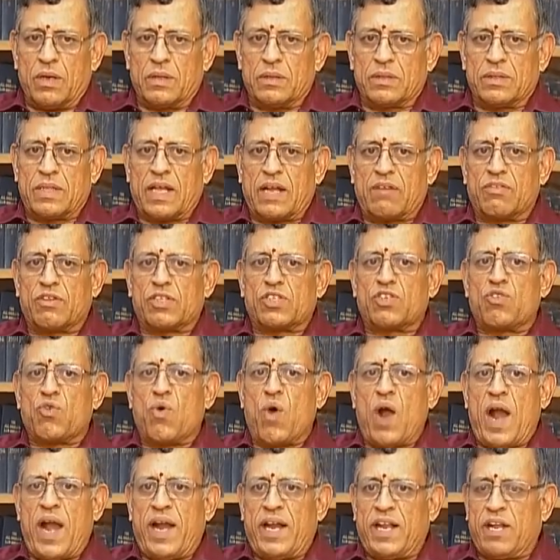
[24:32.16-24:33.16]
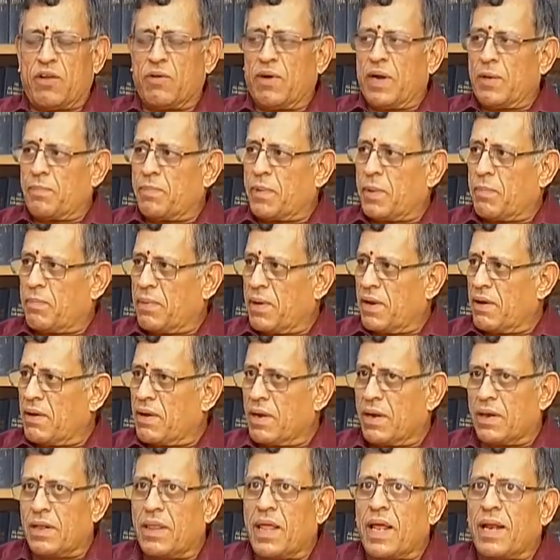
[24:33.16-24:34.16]
There was no adequate
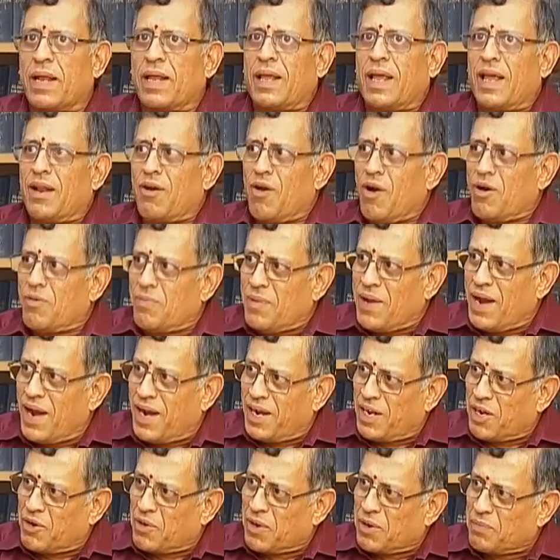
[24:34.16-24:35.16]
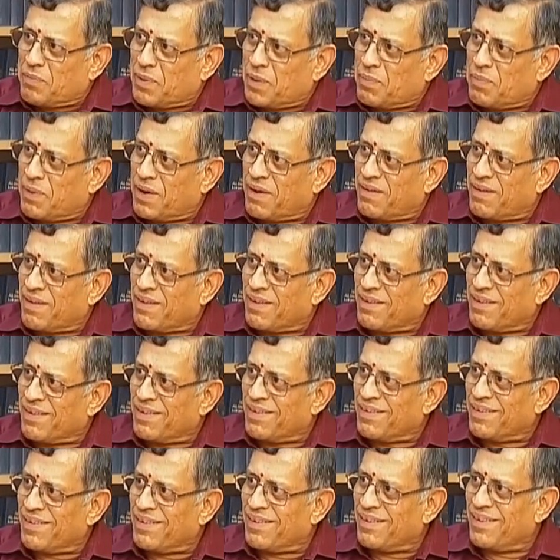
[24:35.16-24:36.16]
preparation. There cannot be adequate
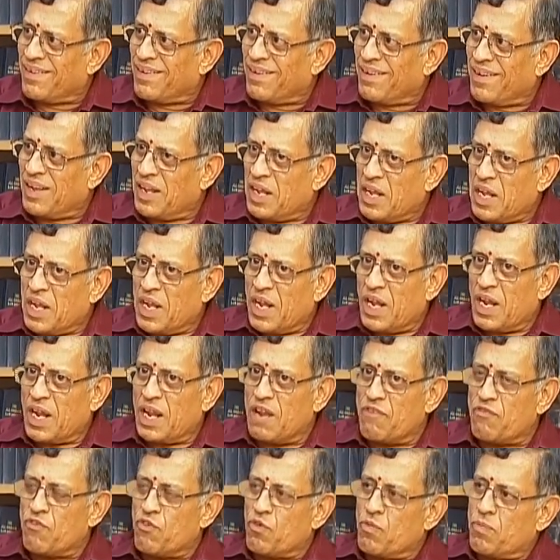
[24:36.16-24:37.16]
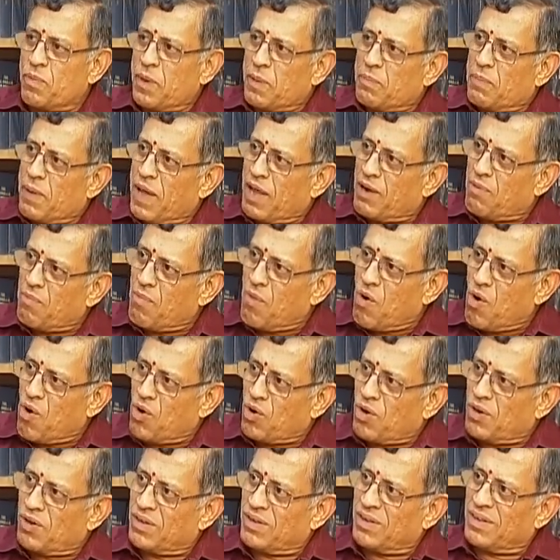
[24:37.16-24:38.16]
preparation. If you prepare
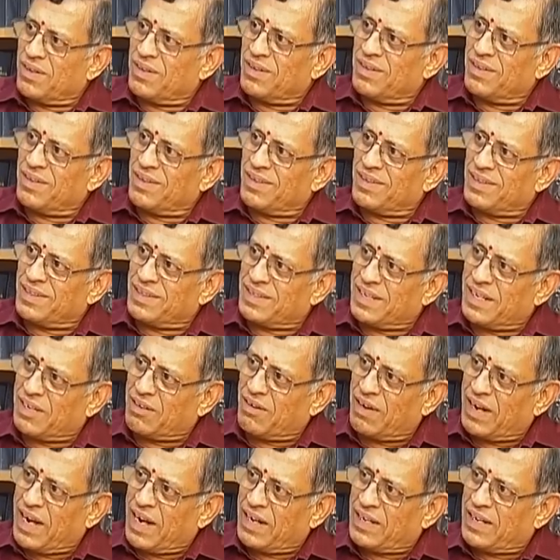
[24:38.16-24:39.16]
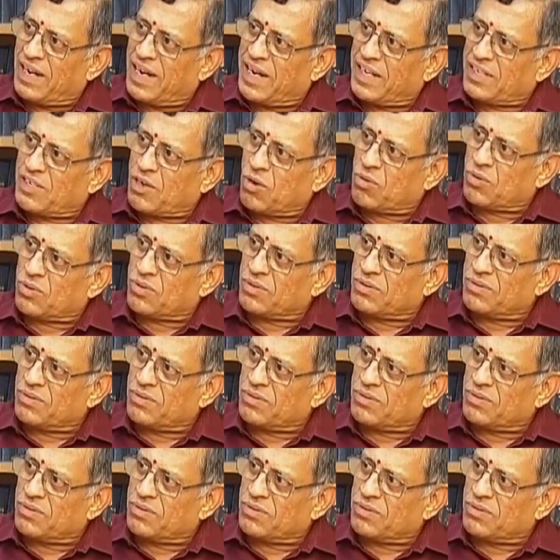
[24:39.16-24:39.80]
more, it will get leaked out.